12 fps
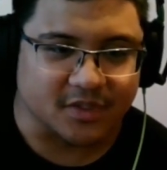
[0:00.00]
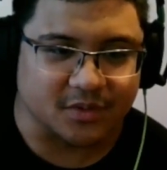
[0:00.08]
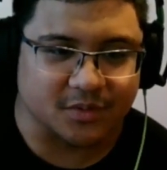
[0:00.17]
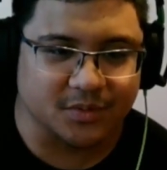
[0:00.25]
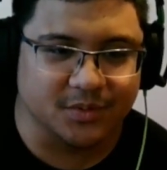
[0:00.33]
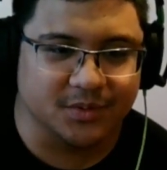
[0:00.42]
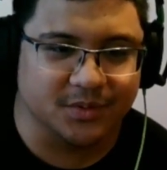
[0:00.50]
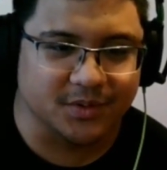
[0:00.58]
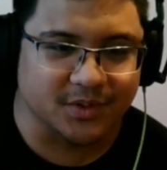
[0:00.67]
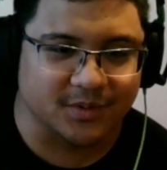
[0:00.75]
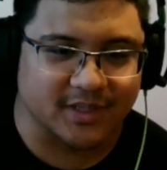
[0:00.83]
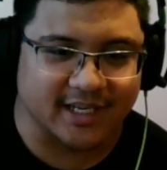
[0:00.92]
Ooh,
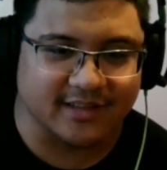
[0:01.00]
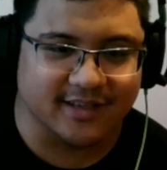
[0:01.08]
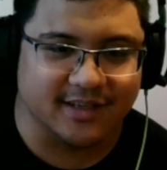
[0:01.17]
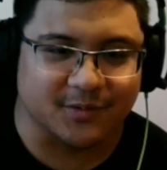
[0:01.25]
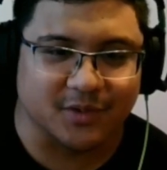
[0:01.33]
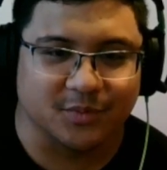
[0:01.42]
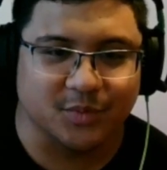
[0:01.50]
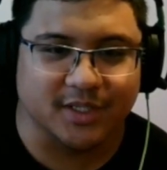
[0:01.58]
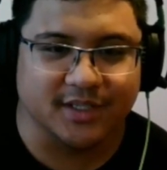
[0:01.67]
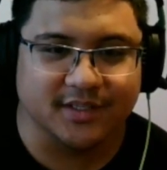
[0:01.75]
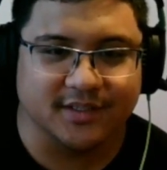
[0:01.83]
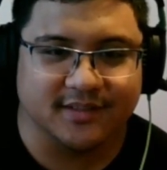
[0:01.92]
you like that
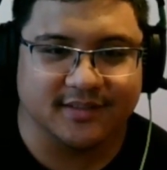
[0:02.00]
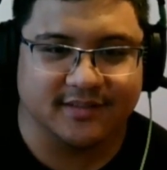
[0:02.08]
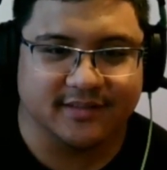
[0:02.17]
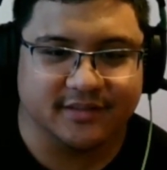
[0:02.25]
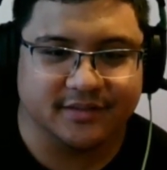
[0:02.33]
One